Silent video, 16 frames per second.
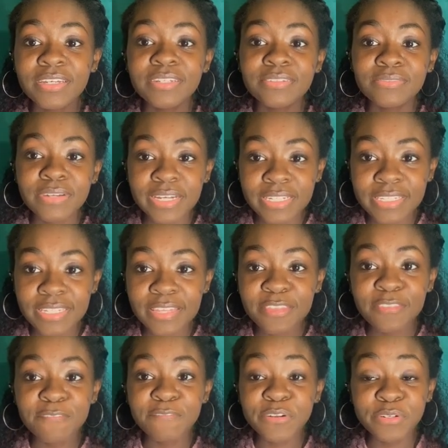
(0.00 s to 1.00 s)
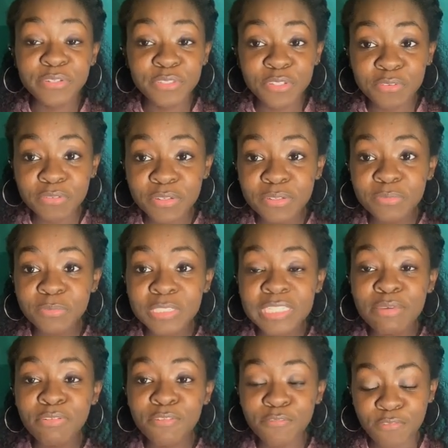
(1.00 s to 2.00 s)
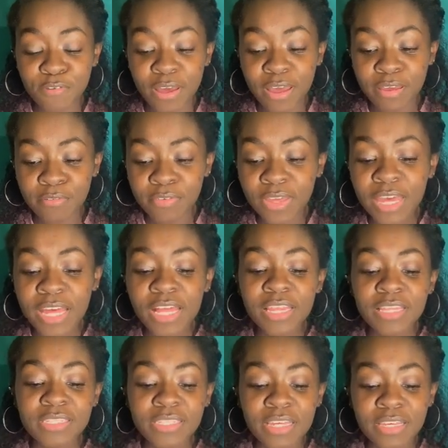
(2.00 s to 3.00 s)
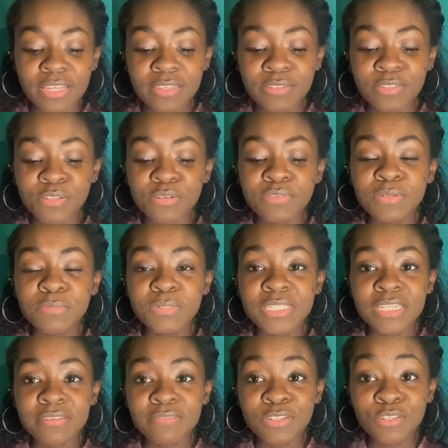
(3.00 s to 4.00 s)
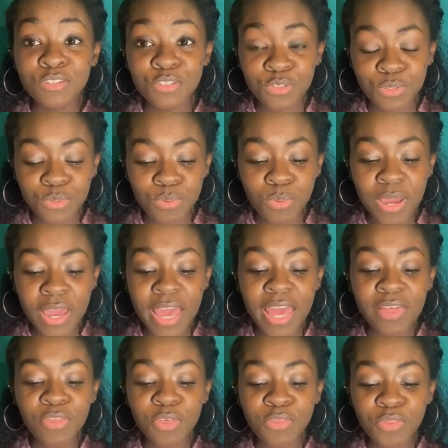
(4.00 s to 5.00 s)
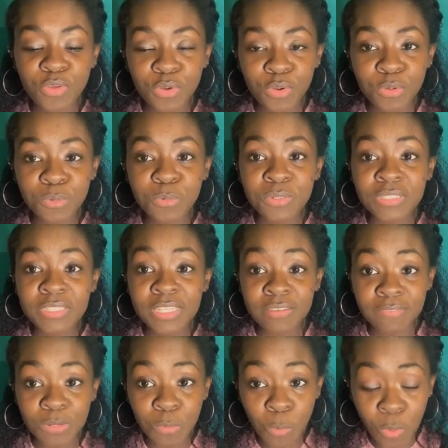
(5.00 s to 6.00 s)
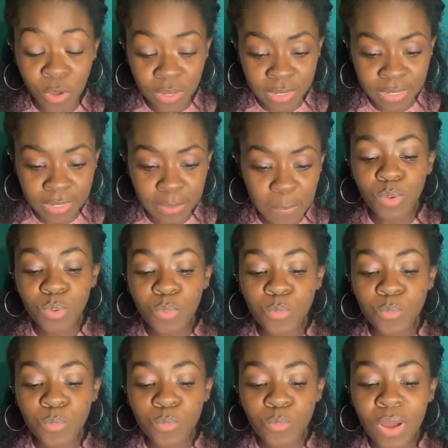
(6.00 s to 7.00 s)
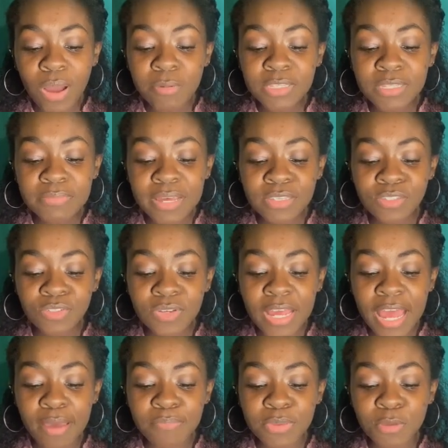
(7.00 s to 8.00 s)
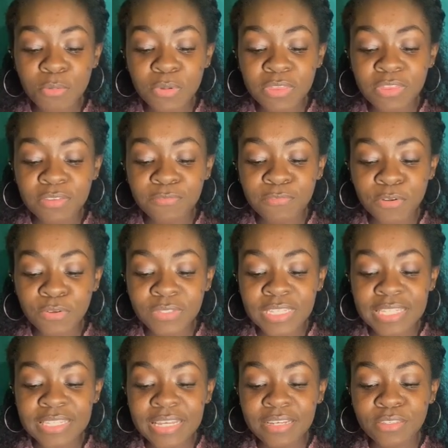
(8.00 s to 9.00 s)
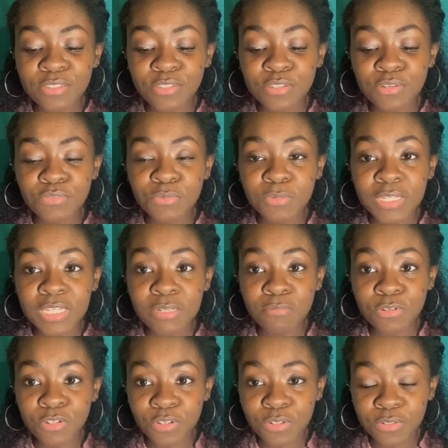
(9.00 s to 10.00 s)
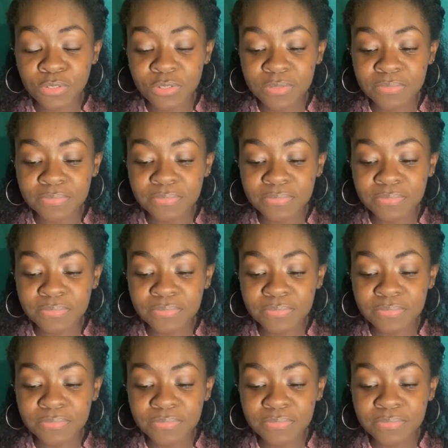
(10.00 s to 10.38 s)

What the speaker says: Right, the first servant was given 5, the second servant was given 2, and the third was given 1. Why was the master happy with the first and second servant when he returned?